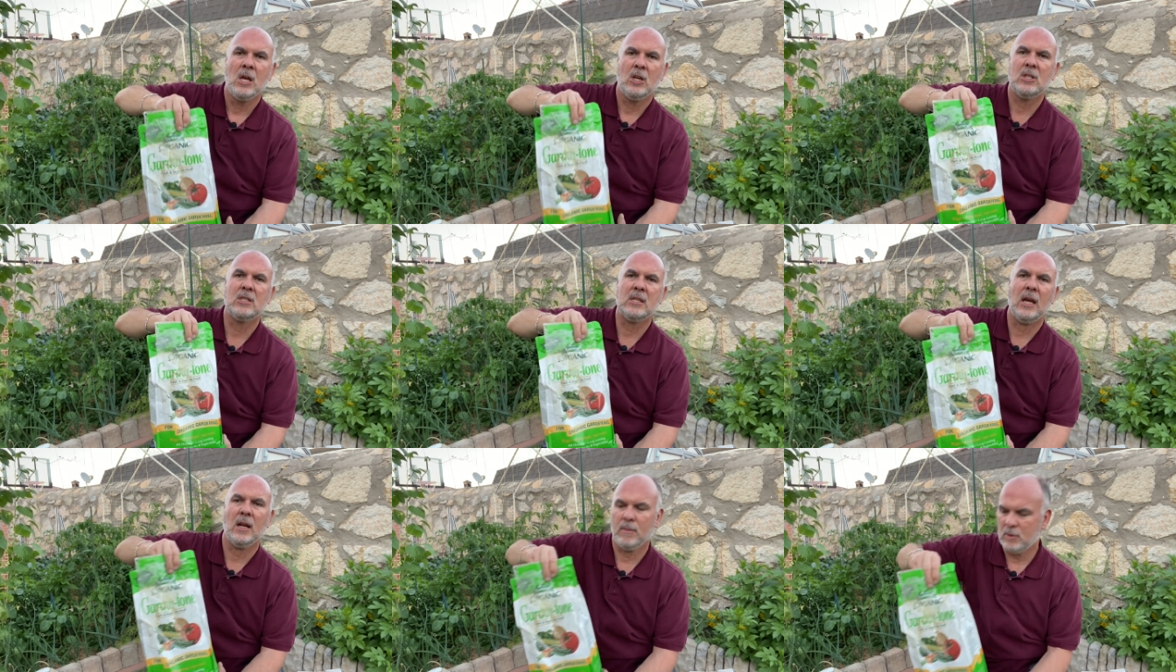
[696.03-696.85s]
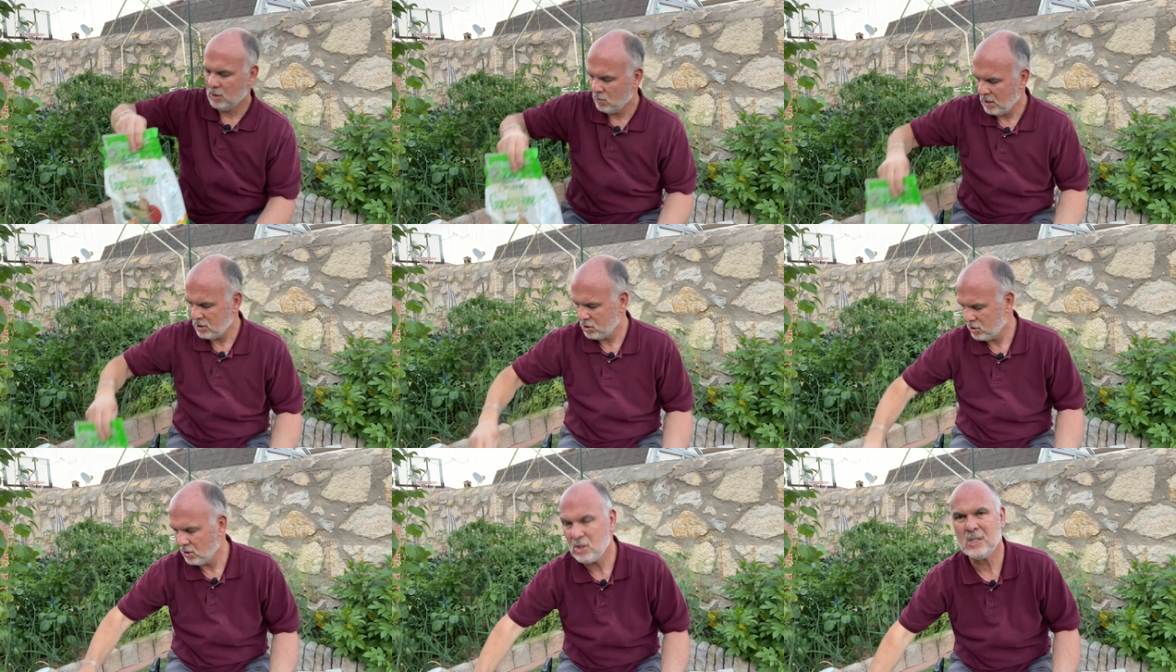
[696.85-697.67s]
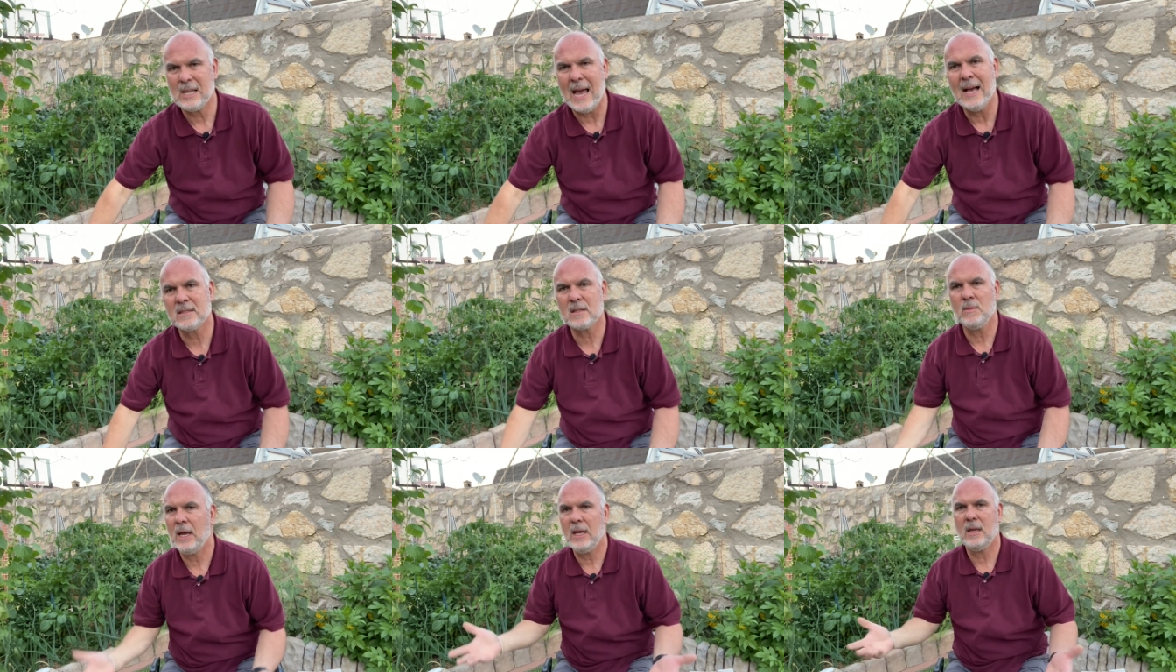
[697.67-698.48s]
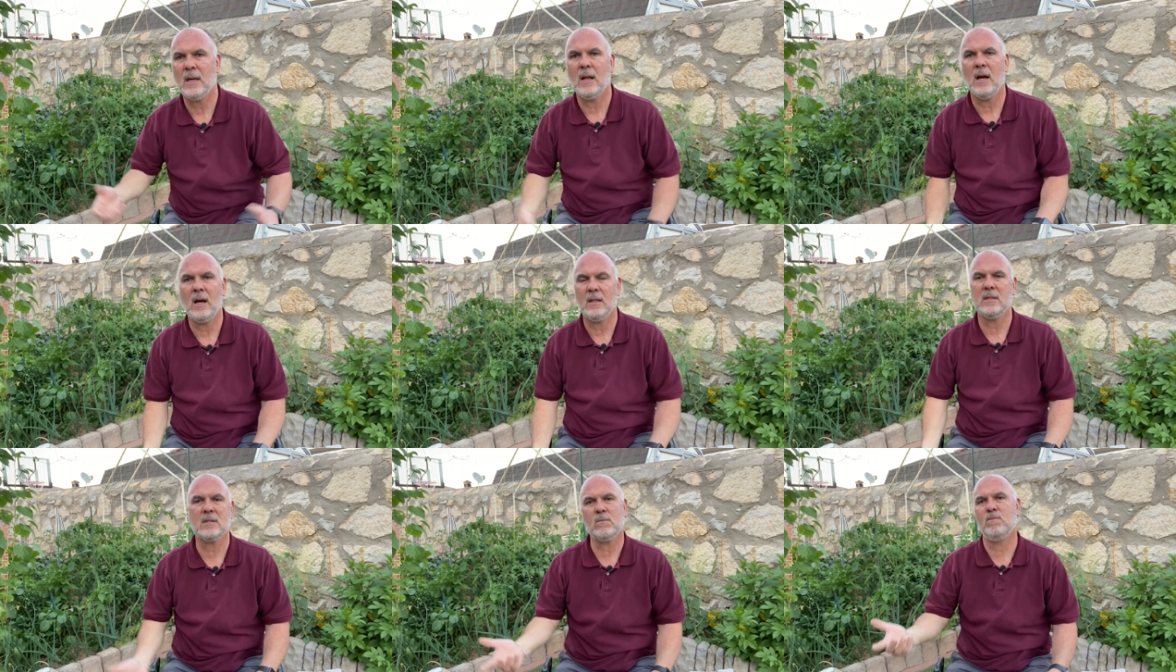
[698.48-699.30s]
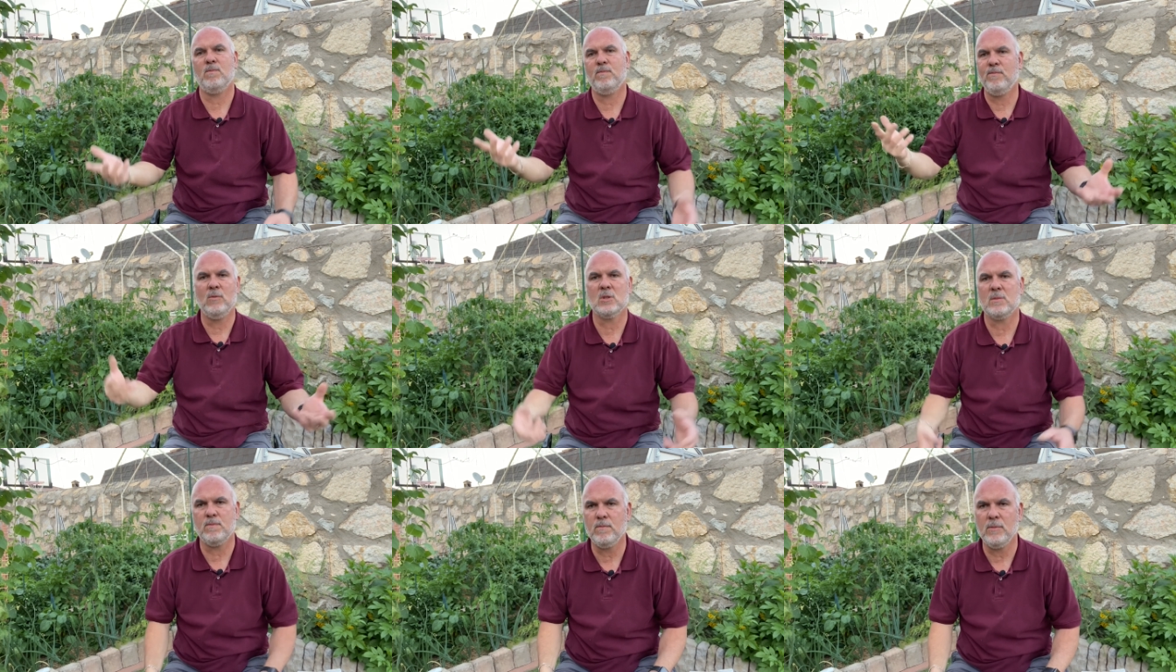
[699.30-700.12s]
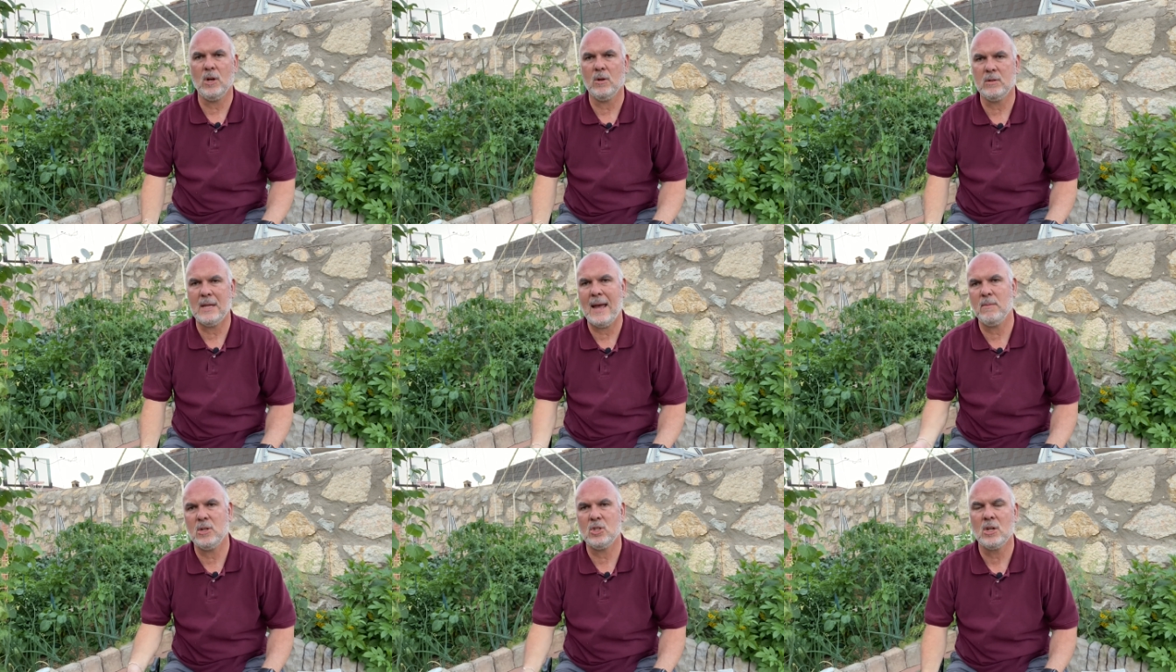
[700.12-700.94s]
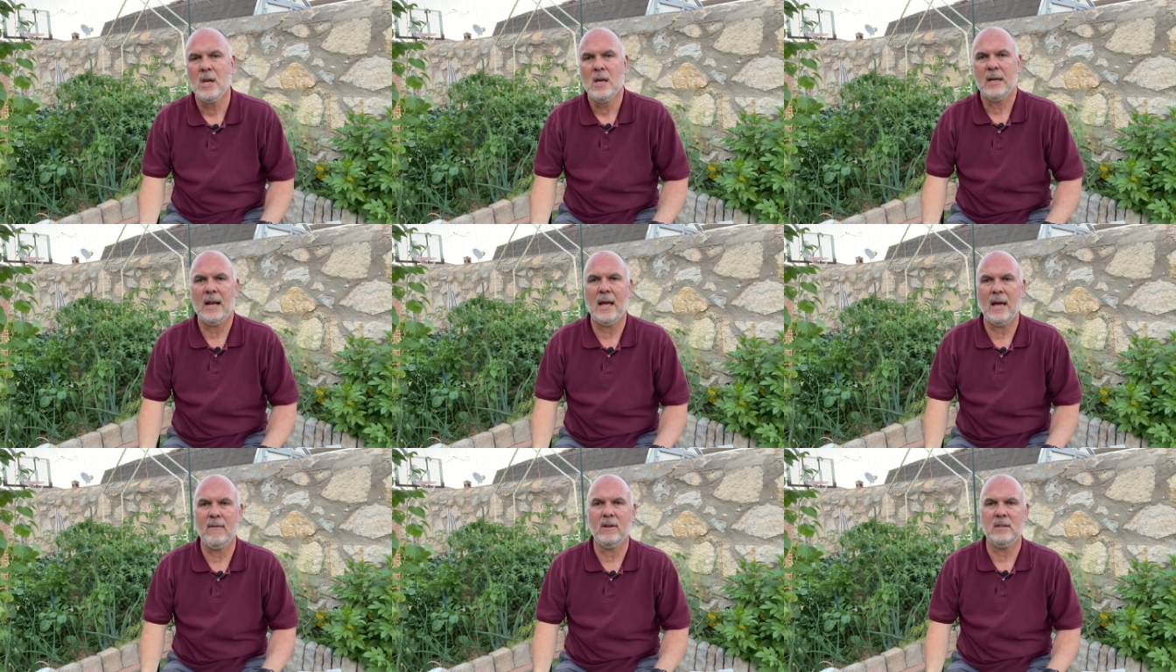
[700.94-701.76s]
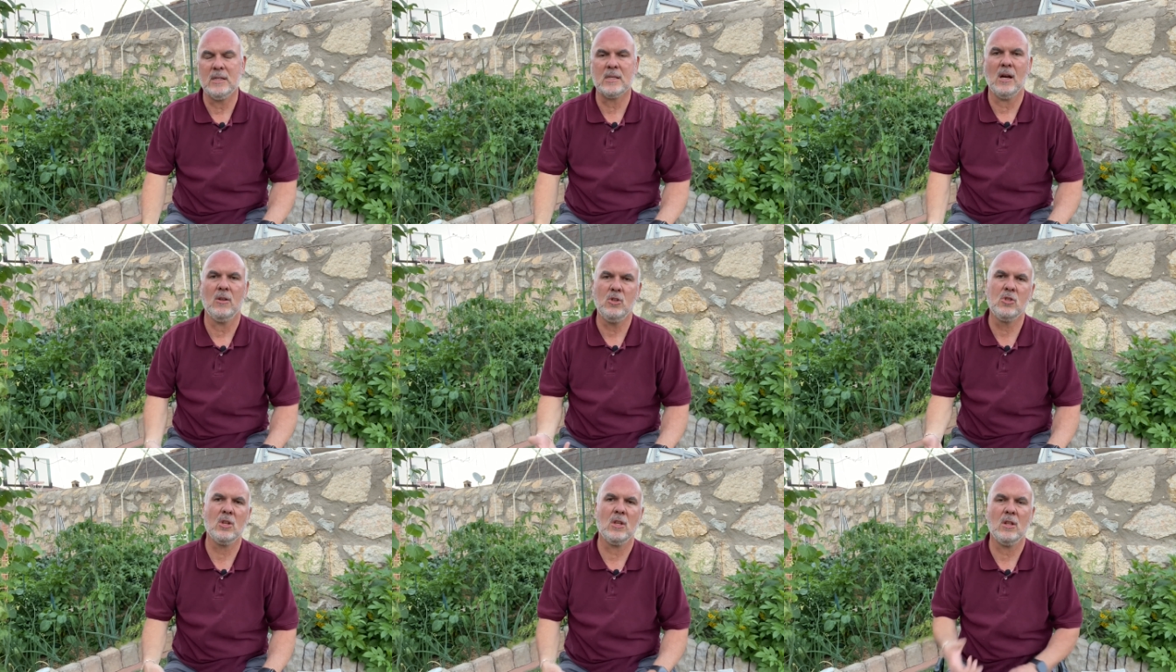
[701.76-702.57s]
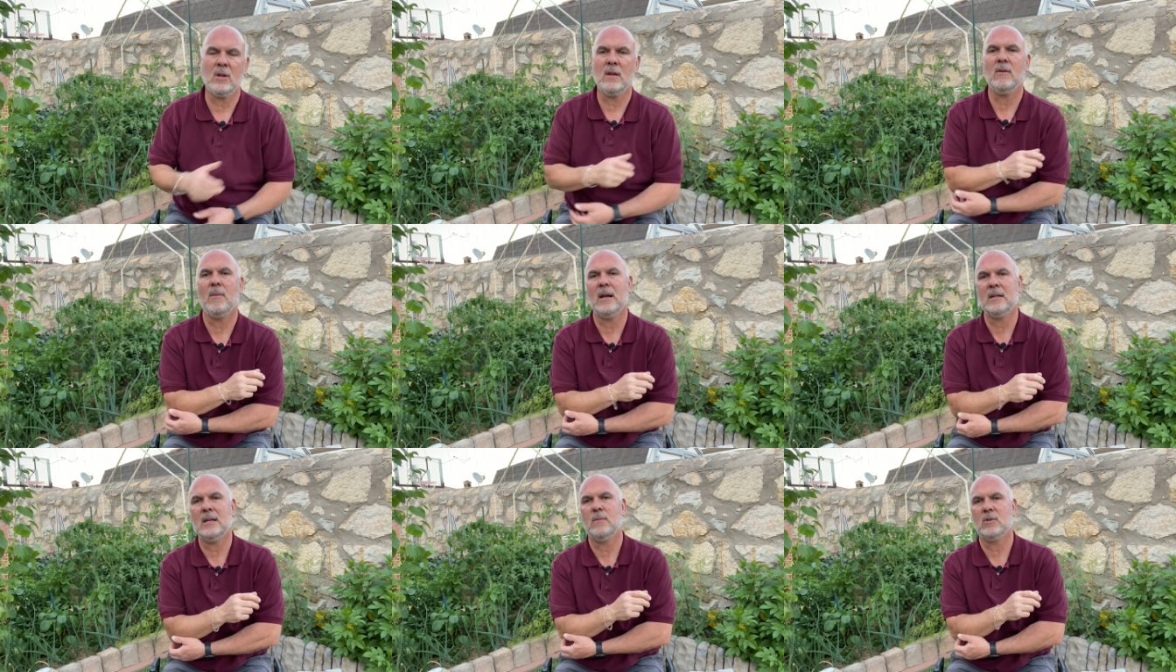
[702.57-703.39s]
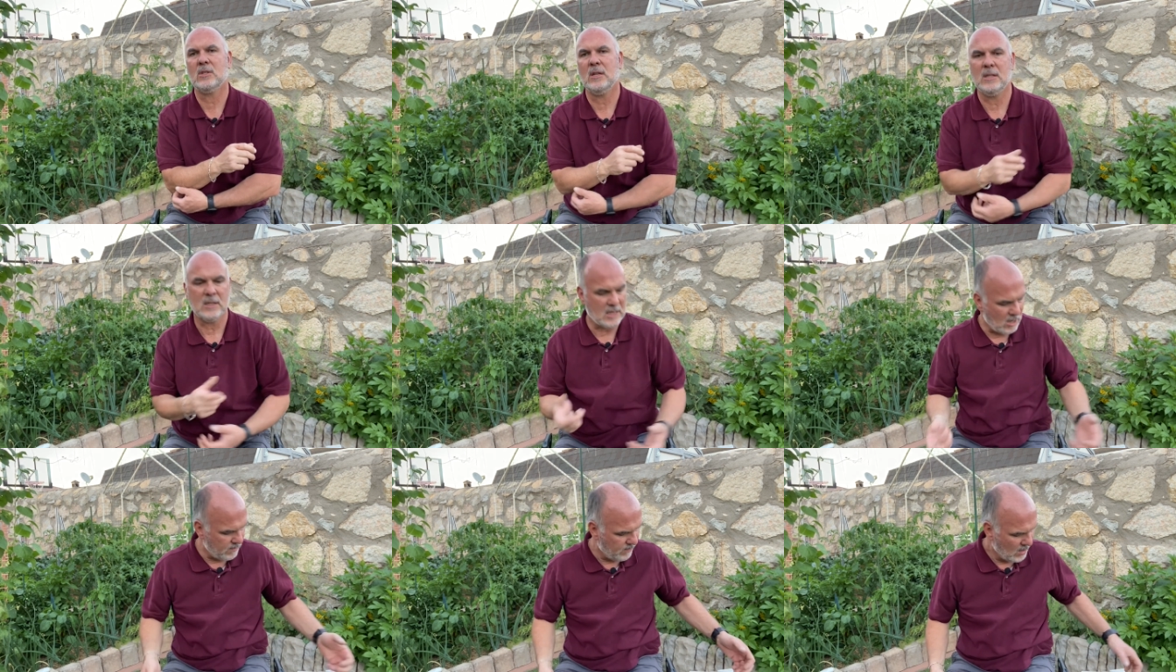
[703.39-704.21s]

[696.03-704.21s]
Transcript: you just take it up to the register and just ask them hey uh, this was you know damaged can i have a discount usually they'll give you about a 10% discount